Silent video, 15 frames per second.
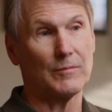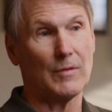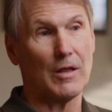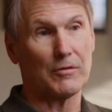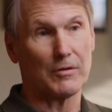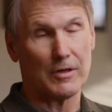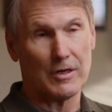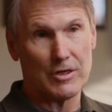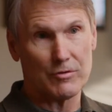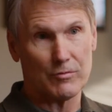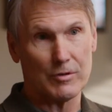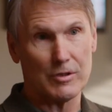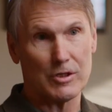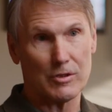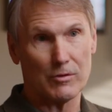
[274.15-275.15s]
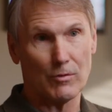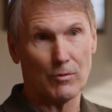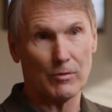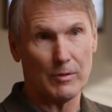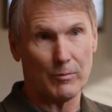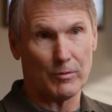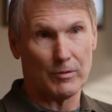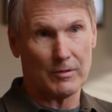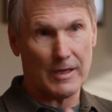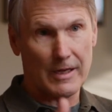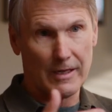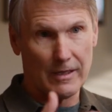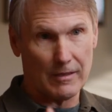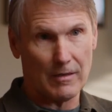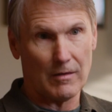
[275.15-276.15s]
Other countries slowly were
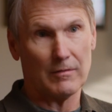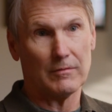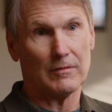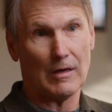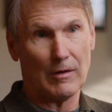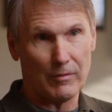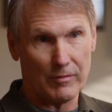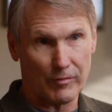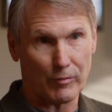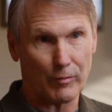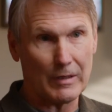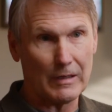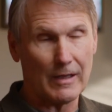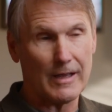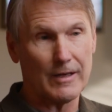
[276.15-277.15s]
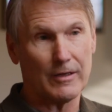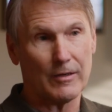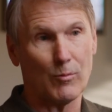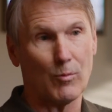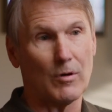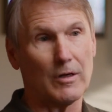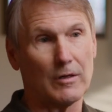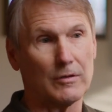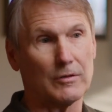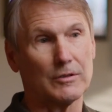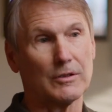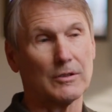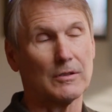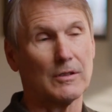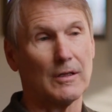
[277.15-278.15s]
taken out of the Greenlandic
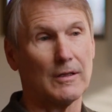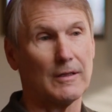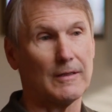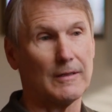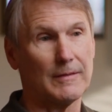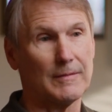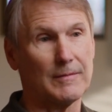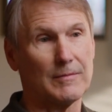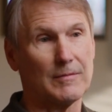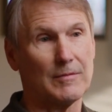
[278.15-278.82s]
waters, uh,